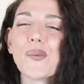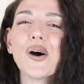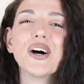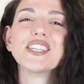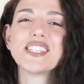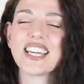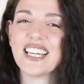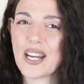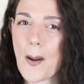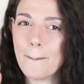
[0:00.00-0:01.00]
was
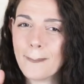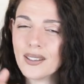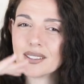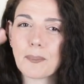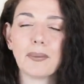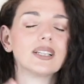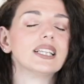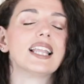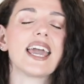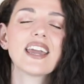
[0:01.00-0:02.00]
in
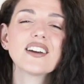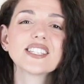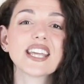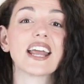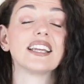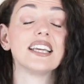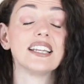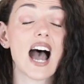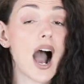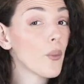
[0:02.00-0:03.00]
multiple layers and
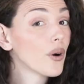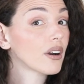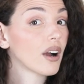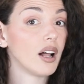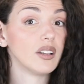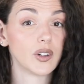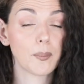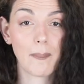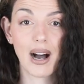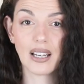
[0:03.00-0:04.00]
in our
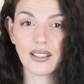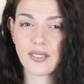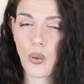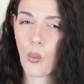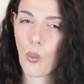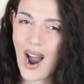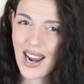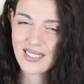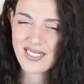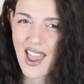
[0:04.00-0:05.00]
color palette,
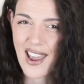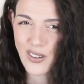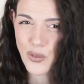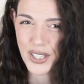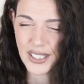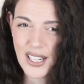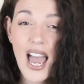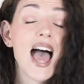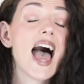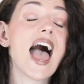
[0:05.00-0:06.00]
white and green.
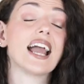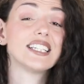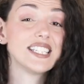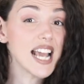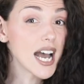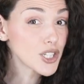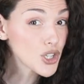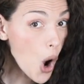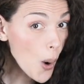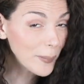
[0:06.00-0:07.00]
And the
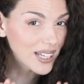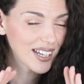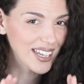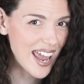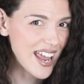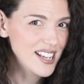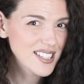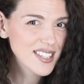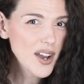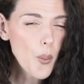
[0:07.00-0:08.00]
atomic cakes